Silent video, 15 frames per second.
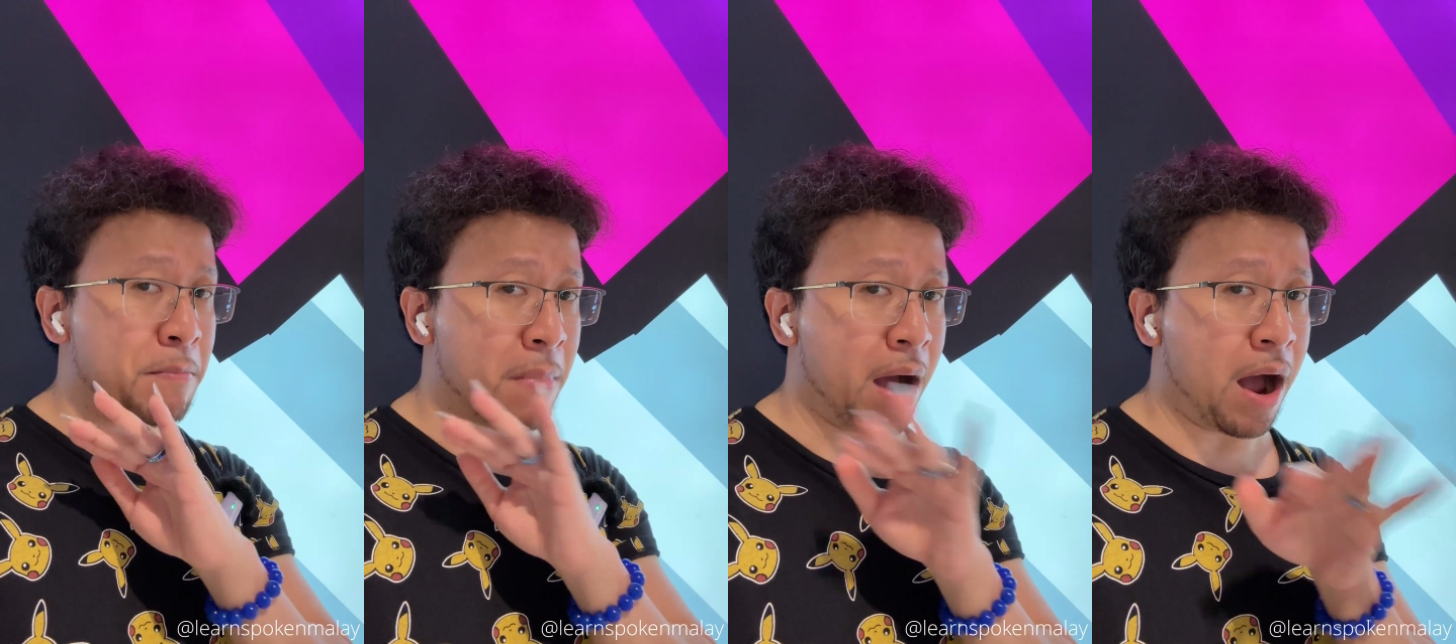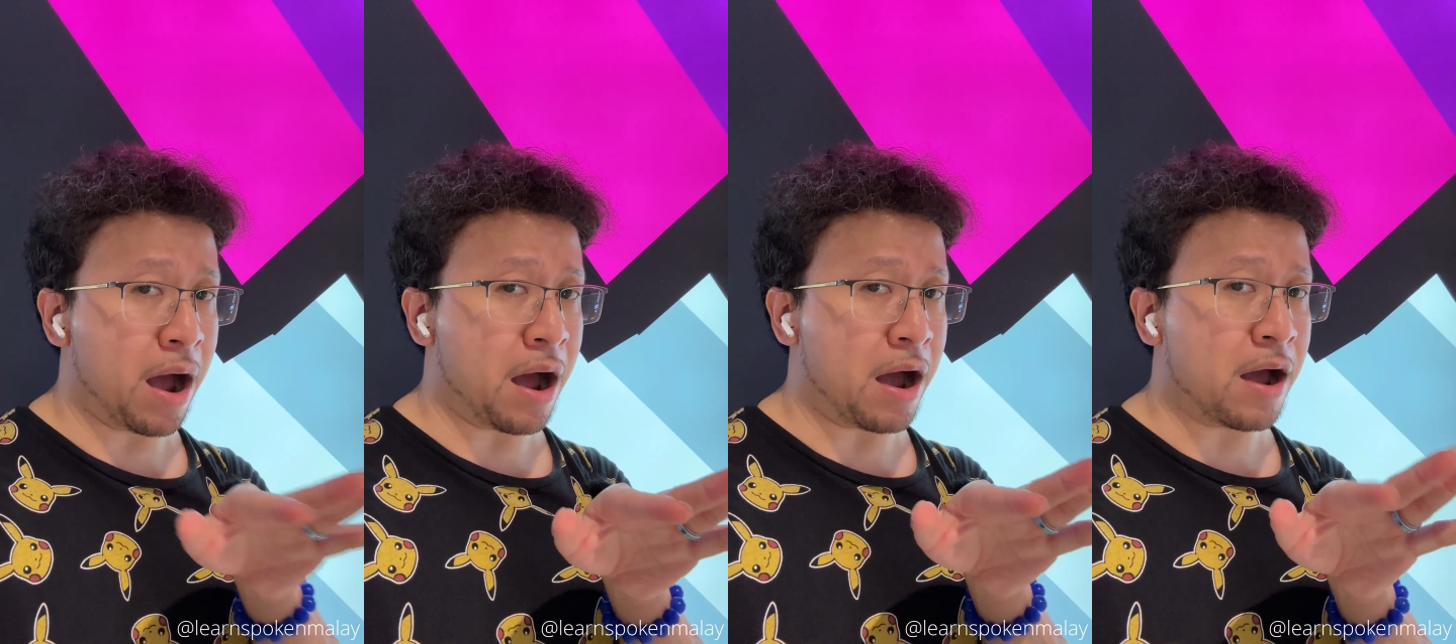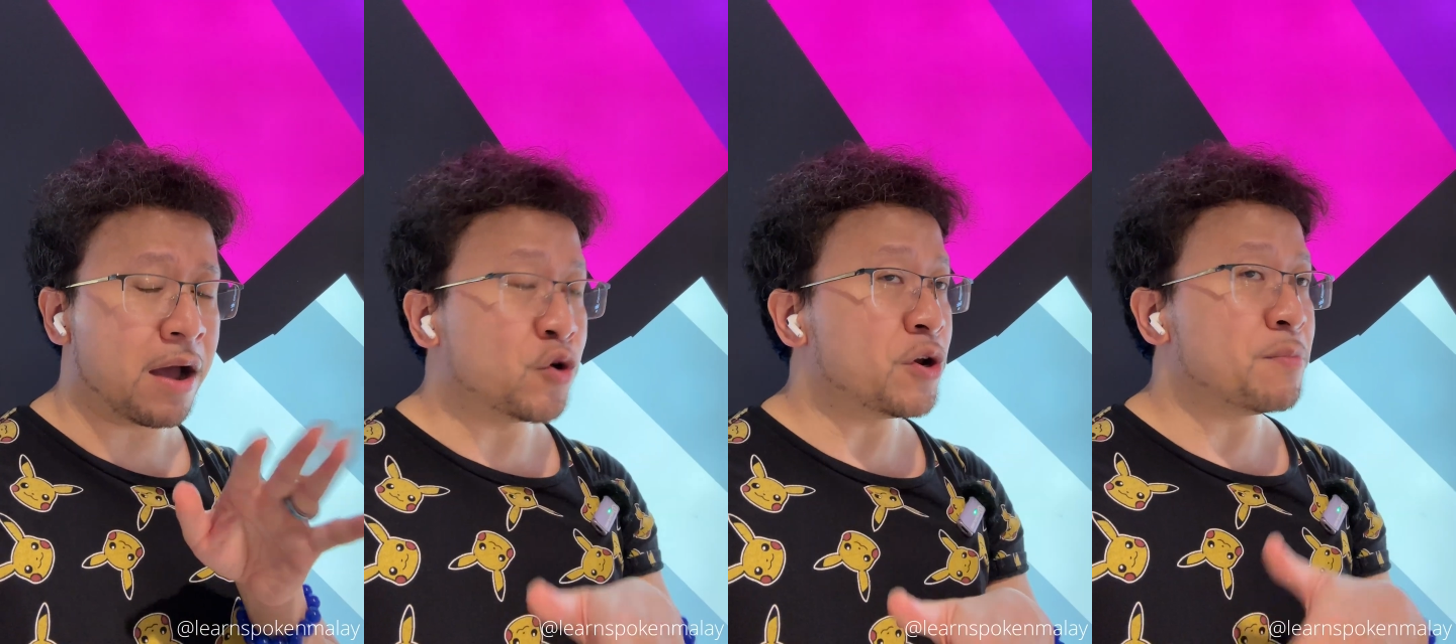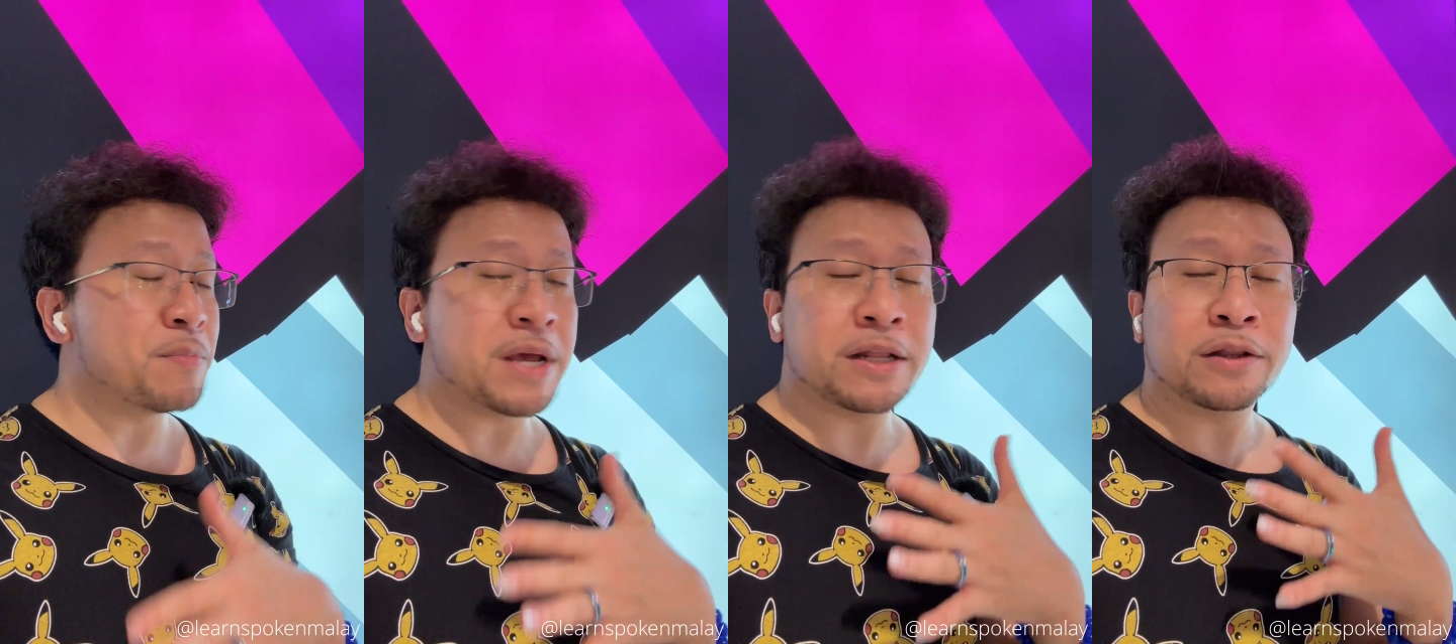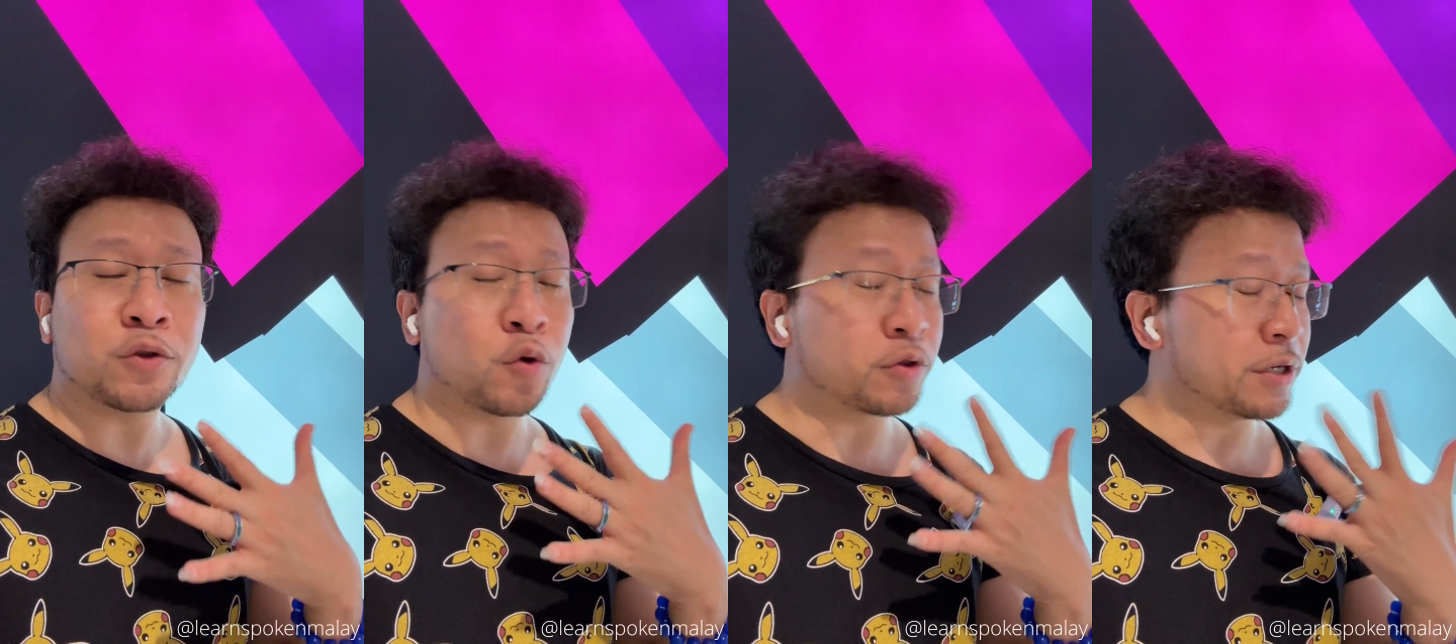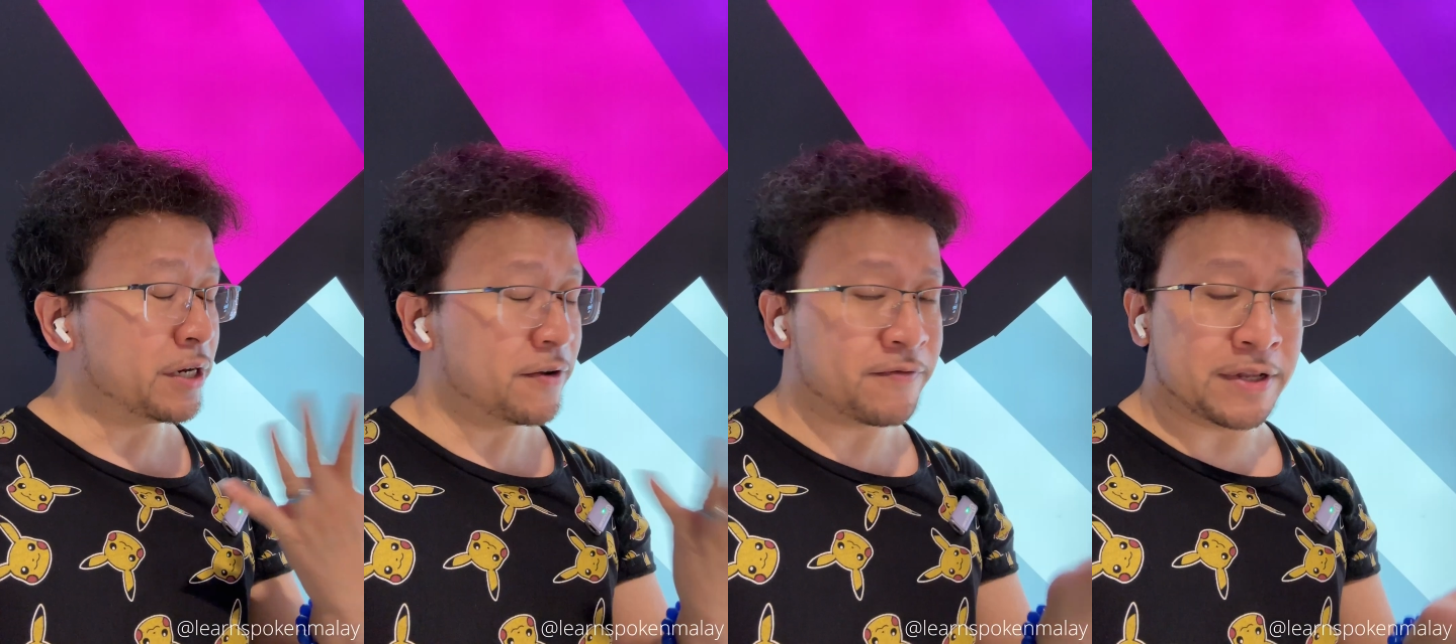ma could mean
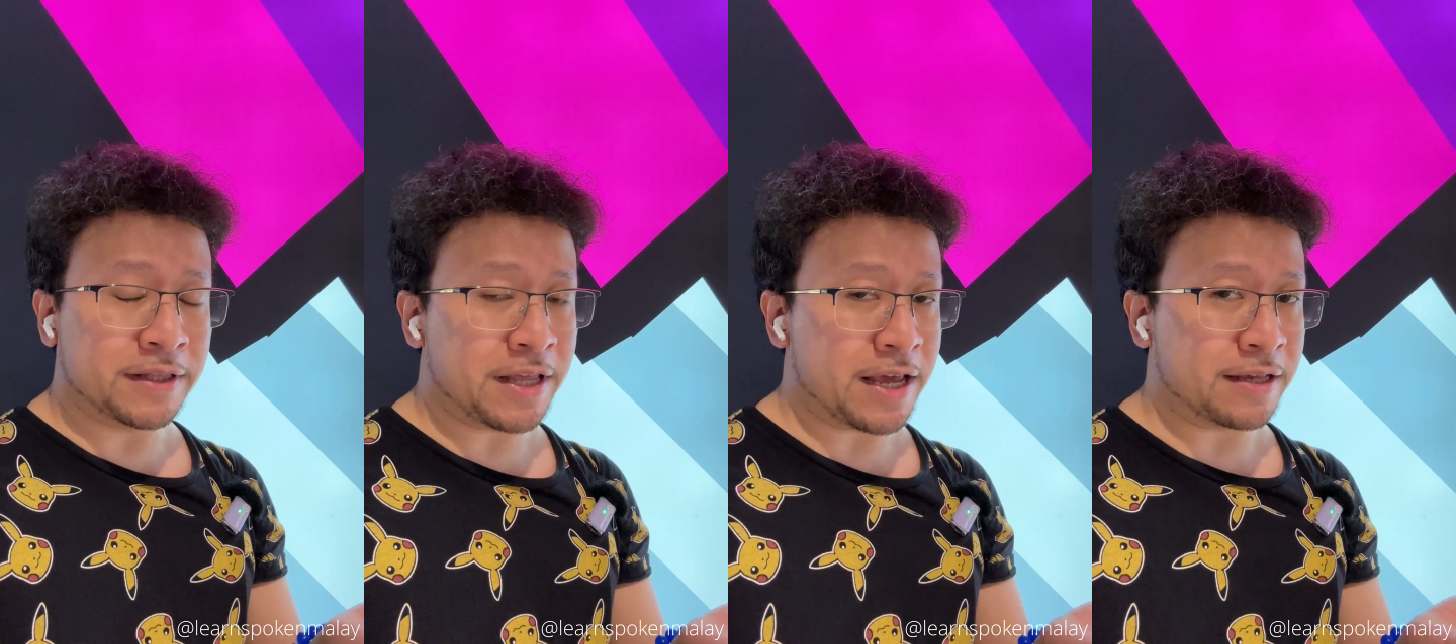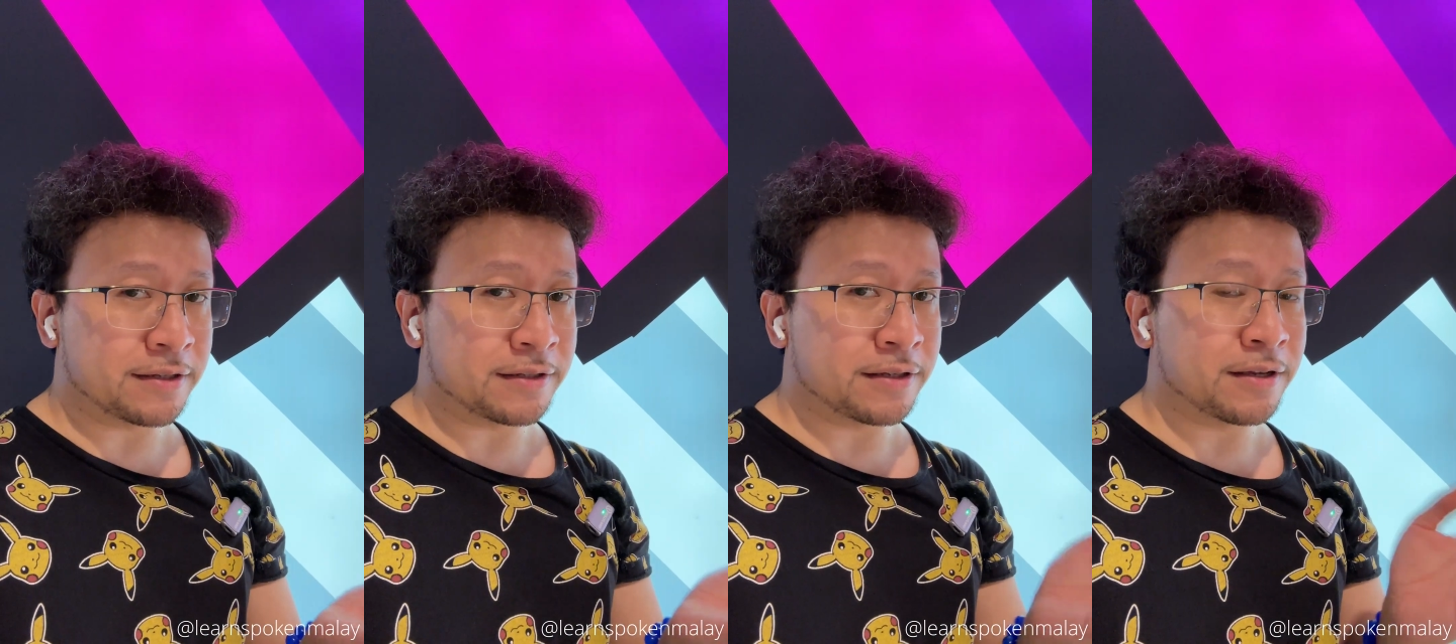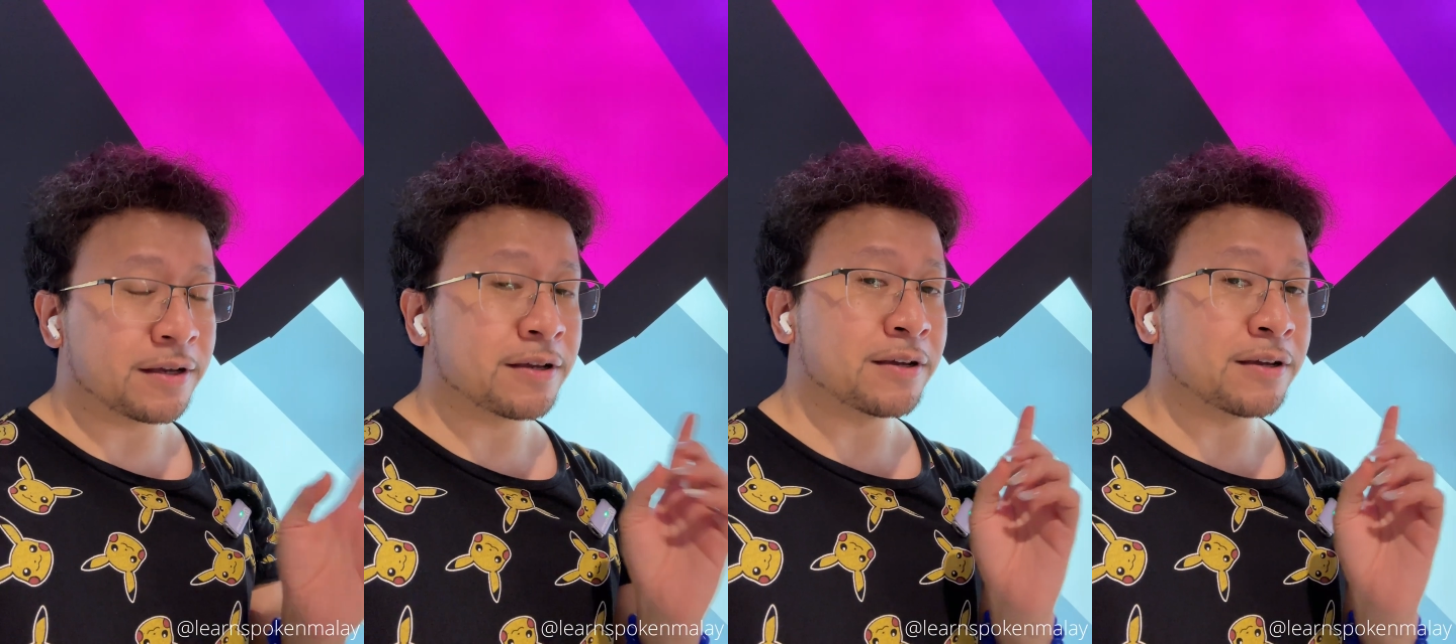totally different things.